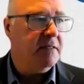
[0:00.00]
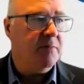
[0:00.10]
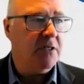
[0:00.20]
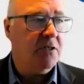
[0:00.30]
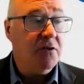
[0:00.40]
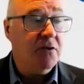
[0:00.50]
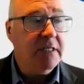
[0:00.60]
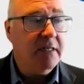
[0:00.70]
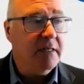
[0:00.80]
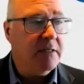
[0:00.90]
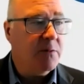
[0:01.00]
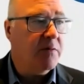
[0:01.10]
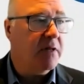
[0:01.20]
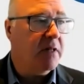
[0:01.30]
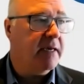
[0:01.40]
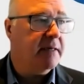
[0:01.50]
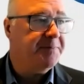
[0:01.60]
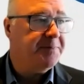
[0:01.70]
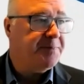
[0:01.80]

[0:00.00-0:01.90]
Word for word: To mention utilities, we really like